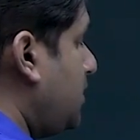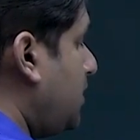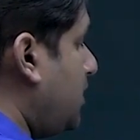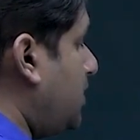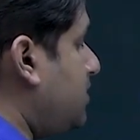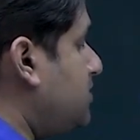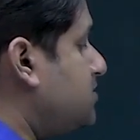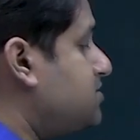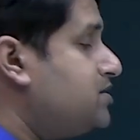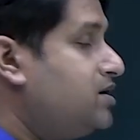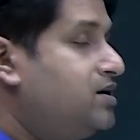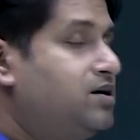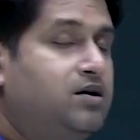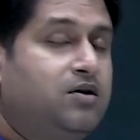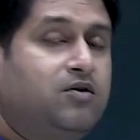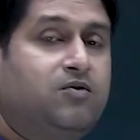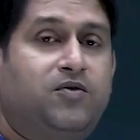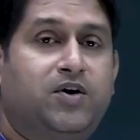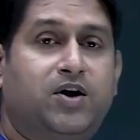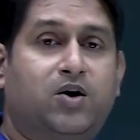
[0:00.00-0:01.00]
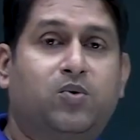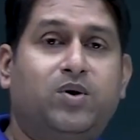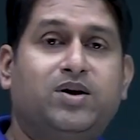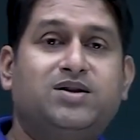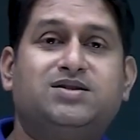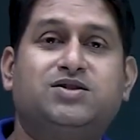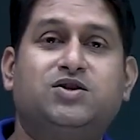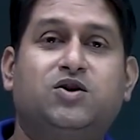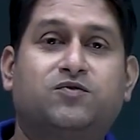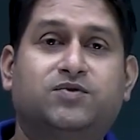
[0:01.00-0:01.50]
it is the
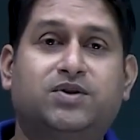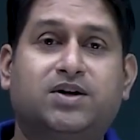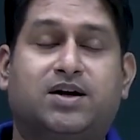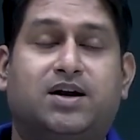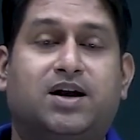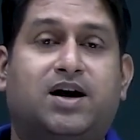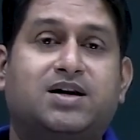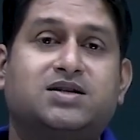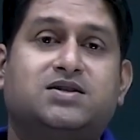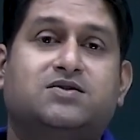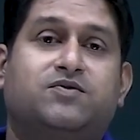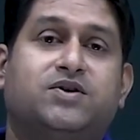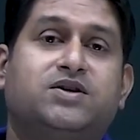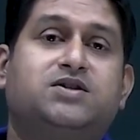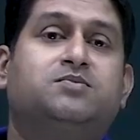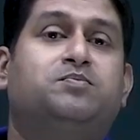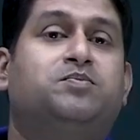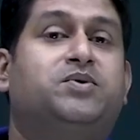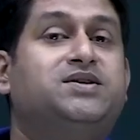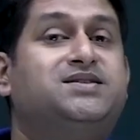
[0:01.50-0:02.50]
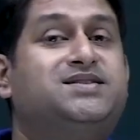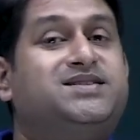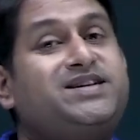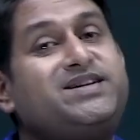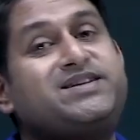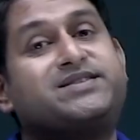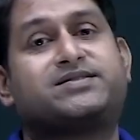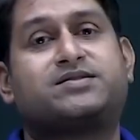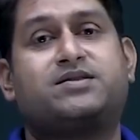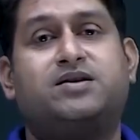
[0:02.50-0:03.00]
frequency of the class which
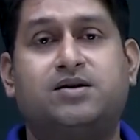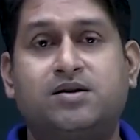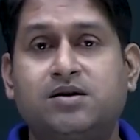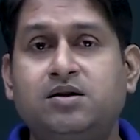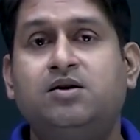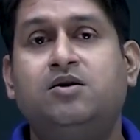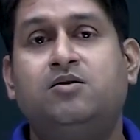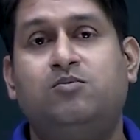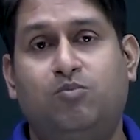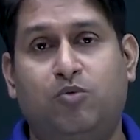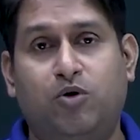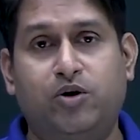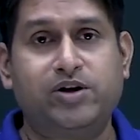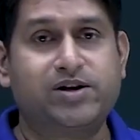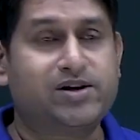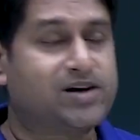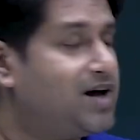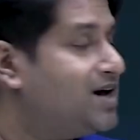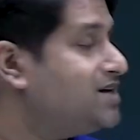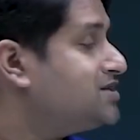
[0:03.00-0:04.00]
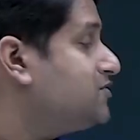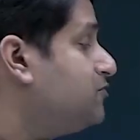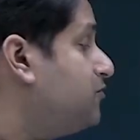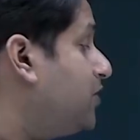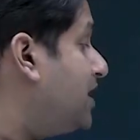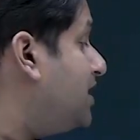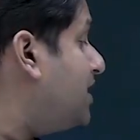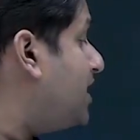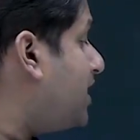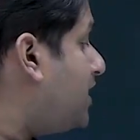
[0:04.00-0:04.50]
precedes the model class,
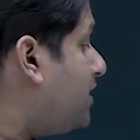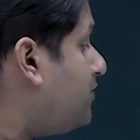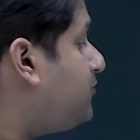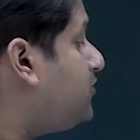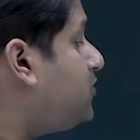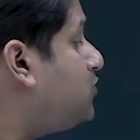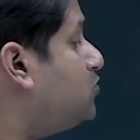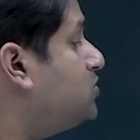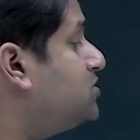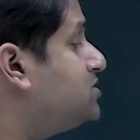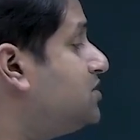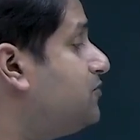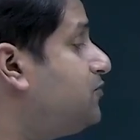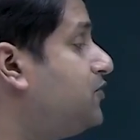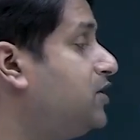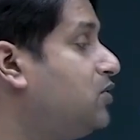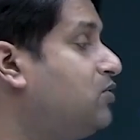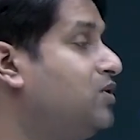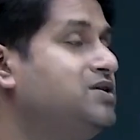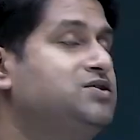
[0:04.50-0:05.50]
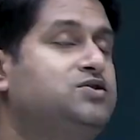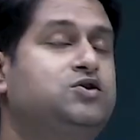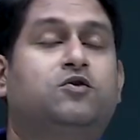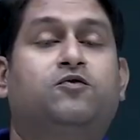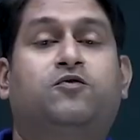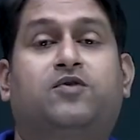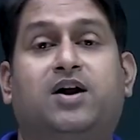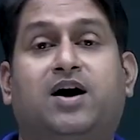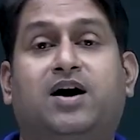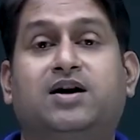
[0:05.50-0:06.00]
while F2 is the frequency
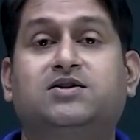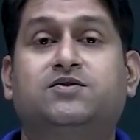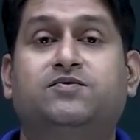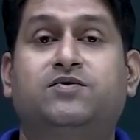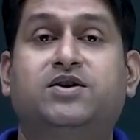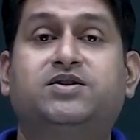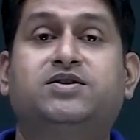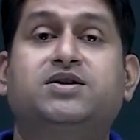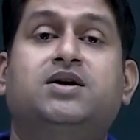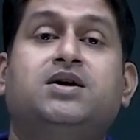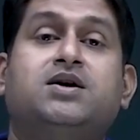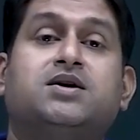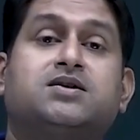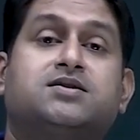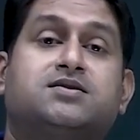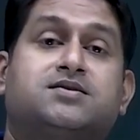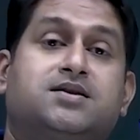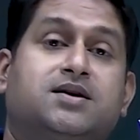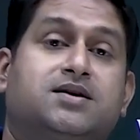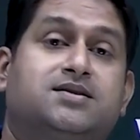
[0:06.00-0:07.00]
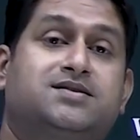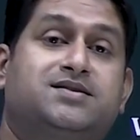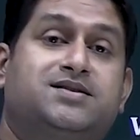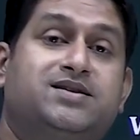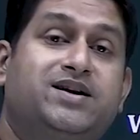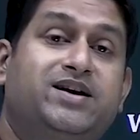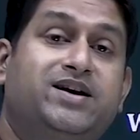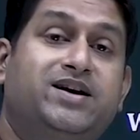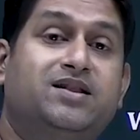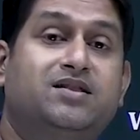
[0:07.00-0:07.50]
of class which
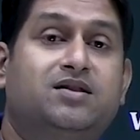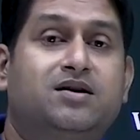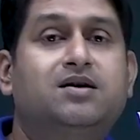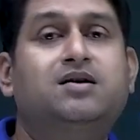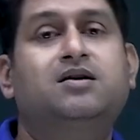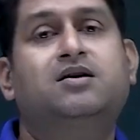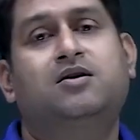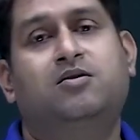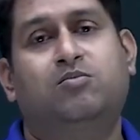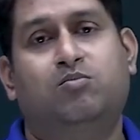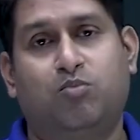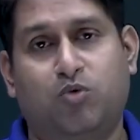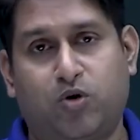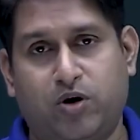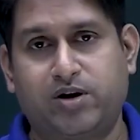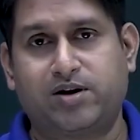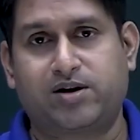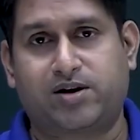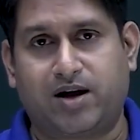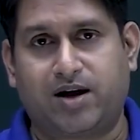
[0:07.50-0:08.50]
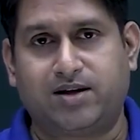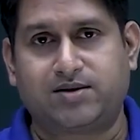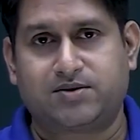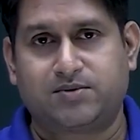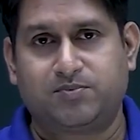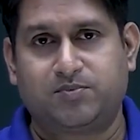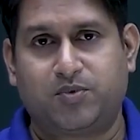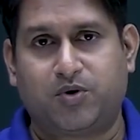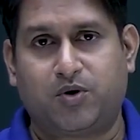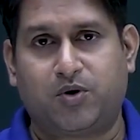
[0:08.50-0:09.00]
succeeding the model class.
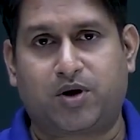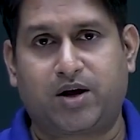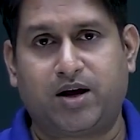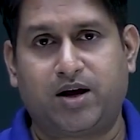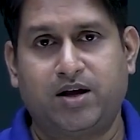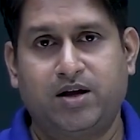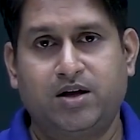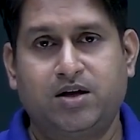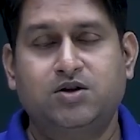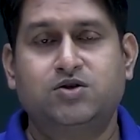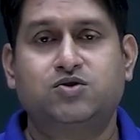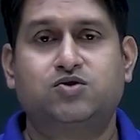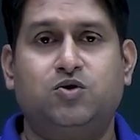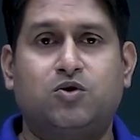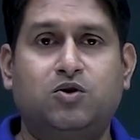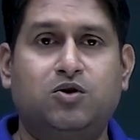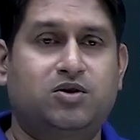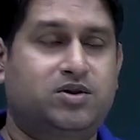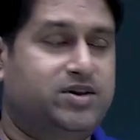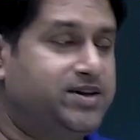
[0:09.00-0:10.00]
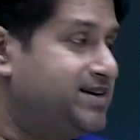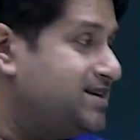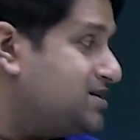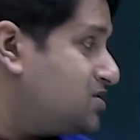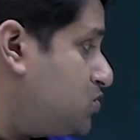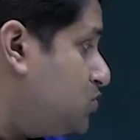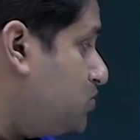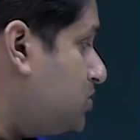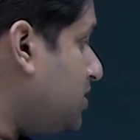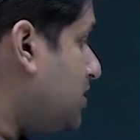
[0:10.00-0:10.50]
Okay, so these
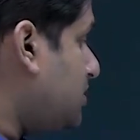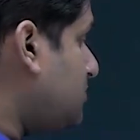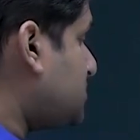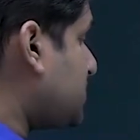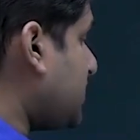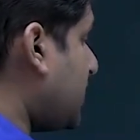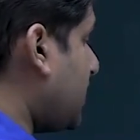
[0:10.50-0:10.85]
two terms